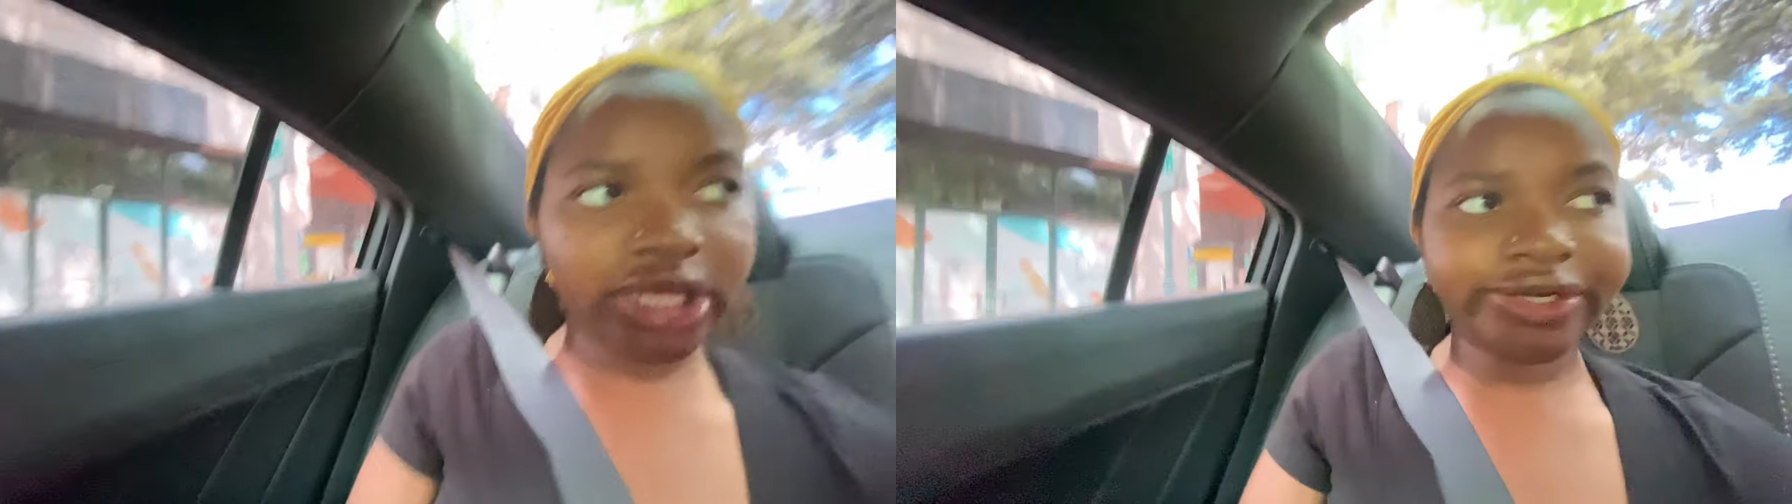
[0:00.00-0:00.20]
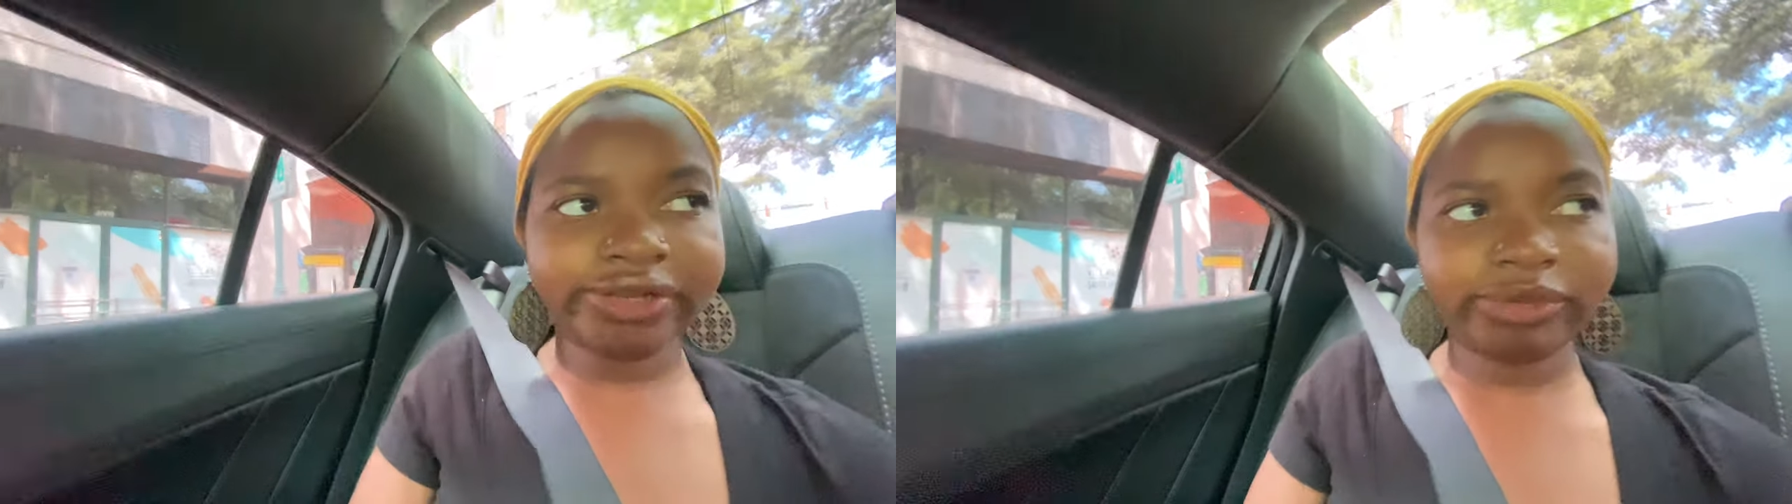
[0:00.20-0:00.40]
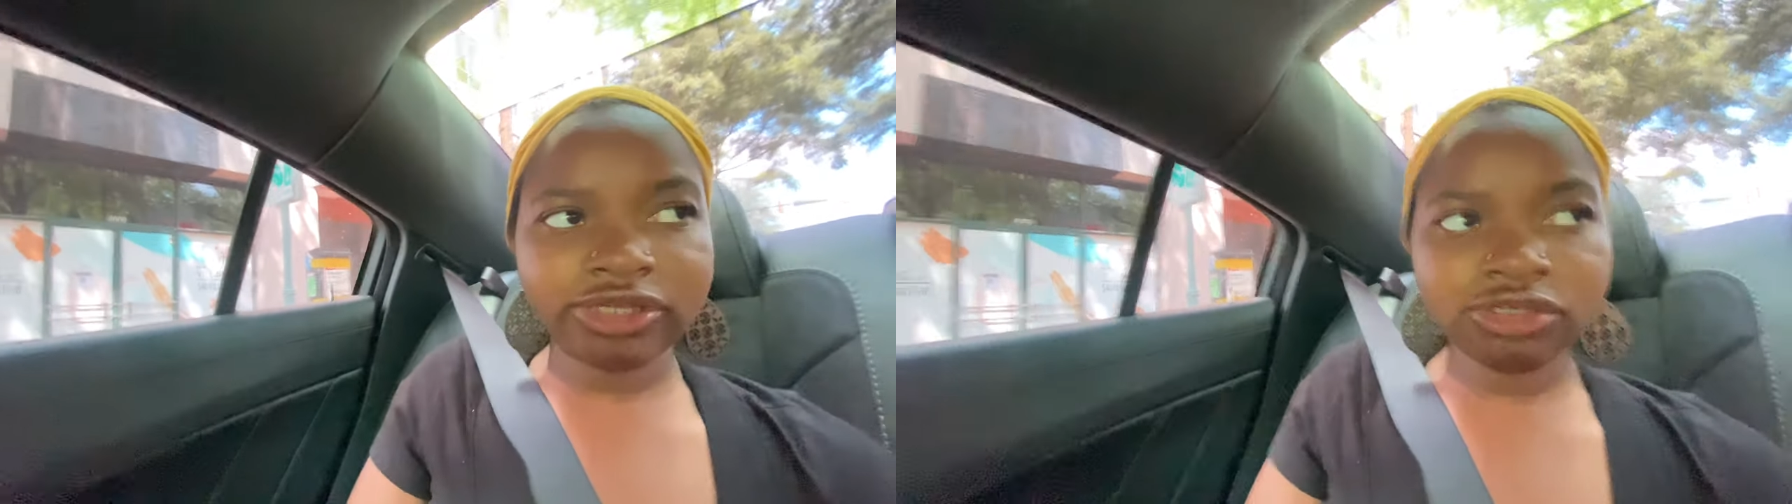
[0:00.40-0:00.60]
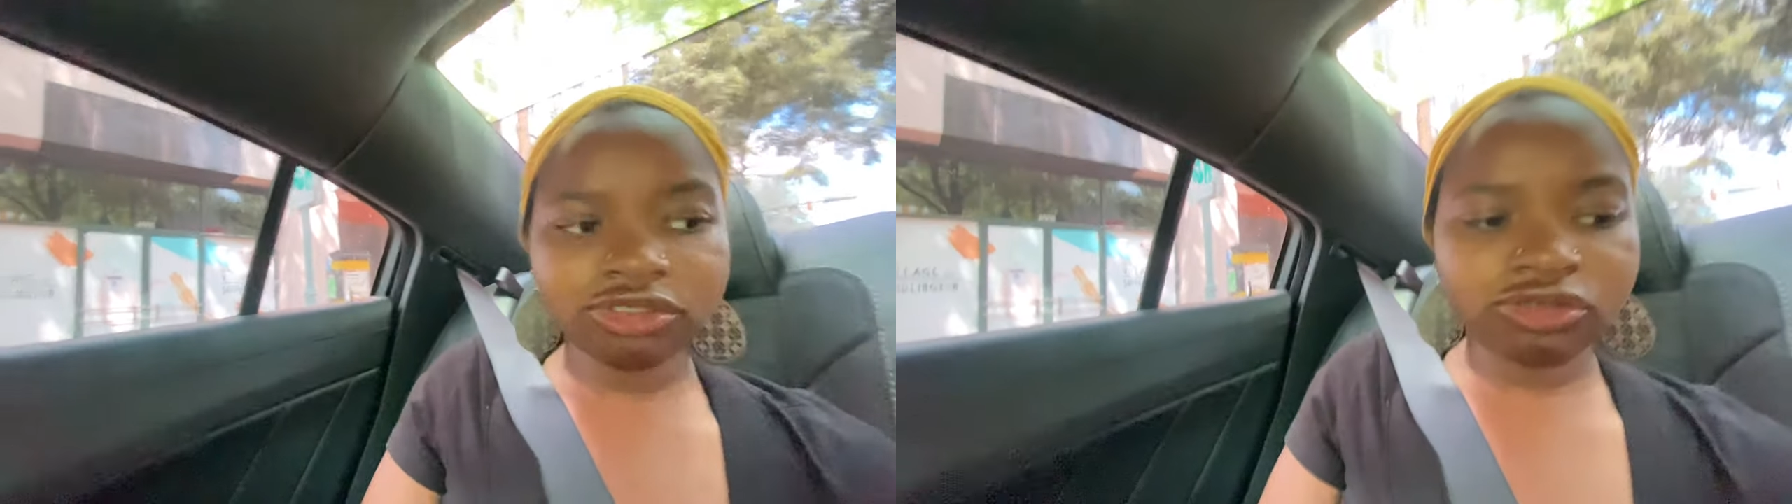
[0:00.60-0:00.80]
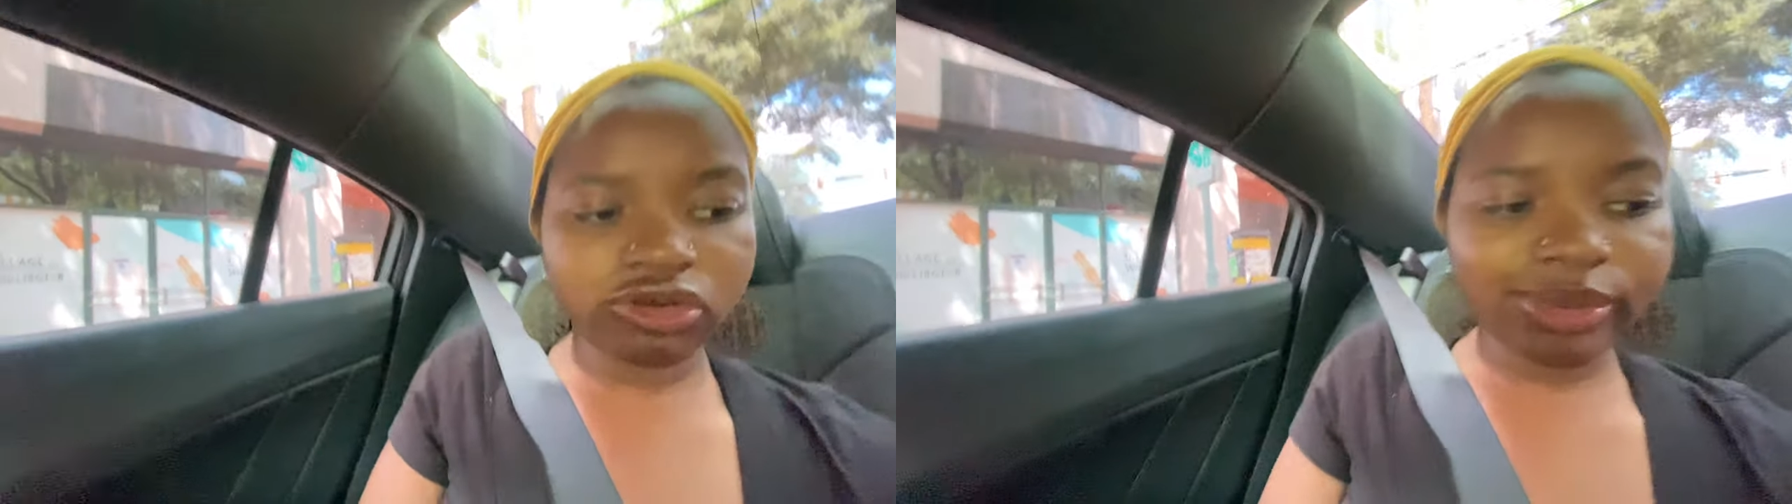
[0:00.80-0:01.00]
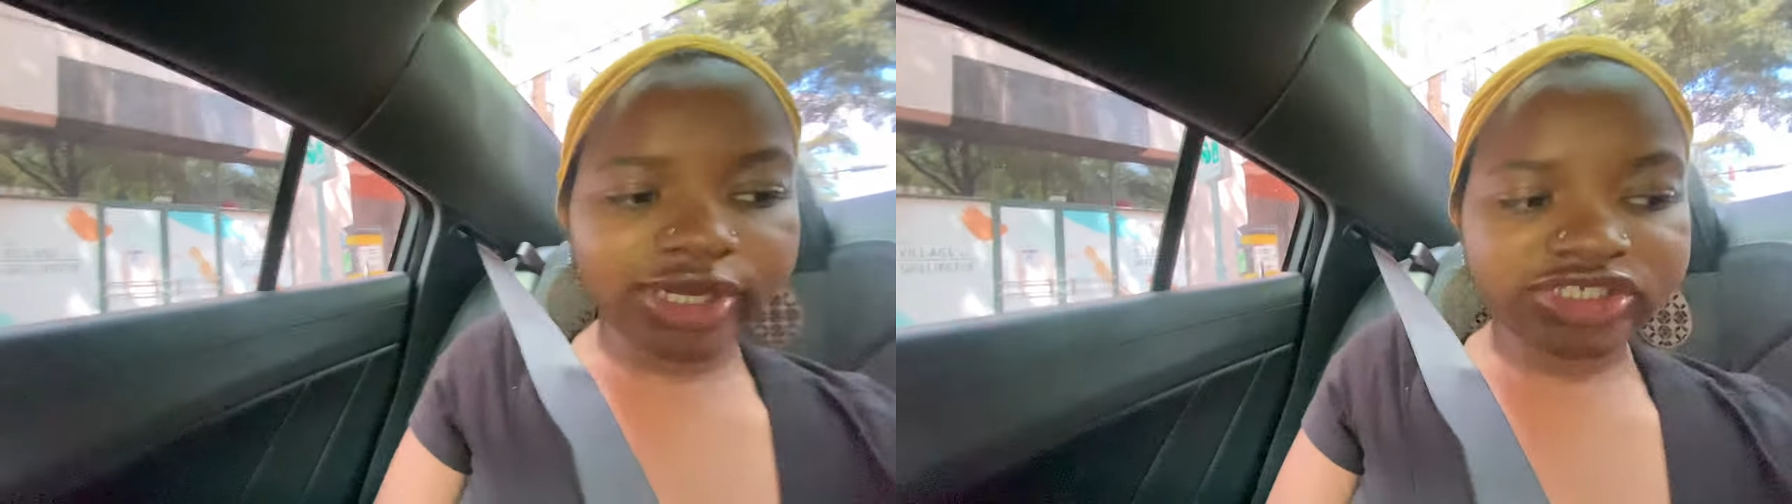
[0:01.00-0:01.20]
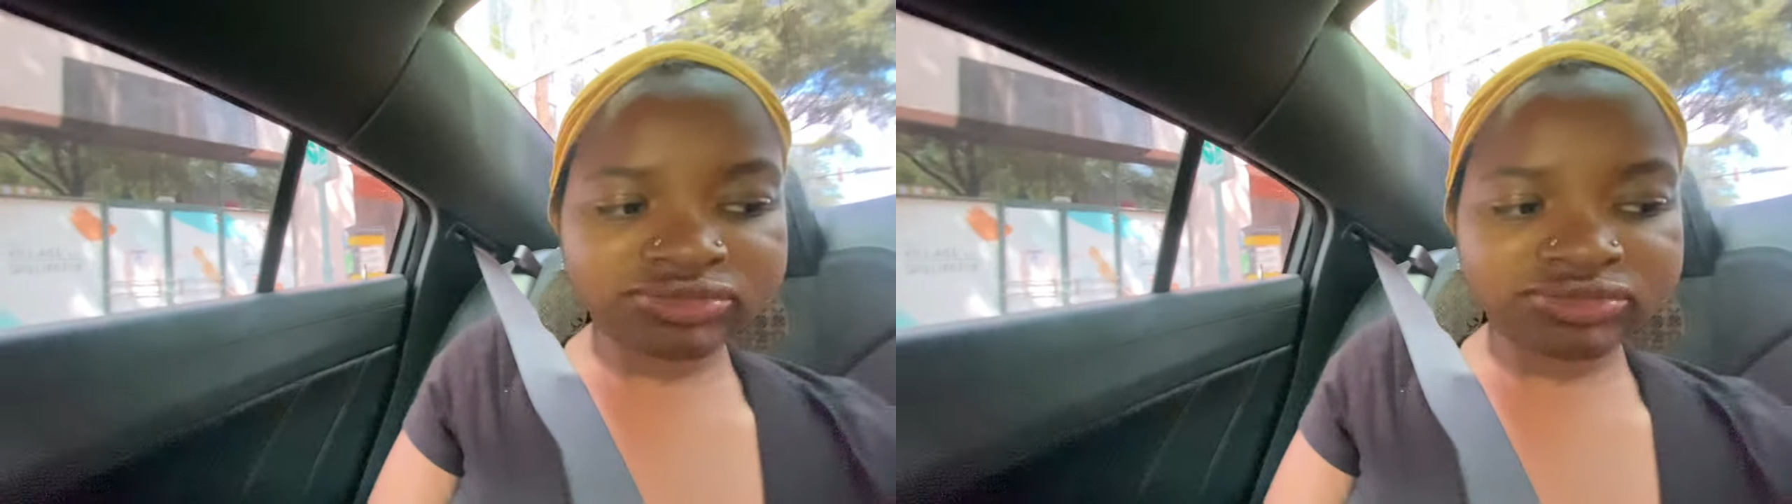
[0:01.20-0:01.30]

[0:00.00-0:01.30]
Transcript: didn't, but I took a to-go box.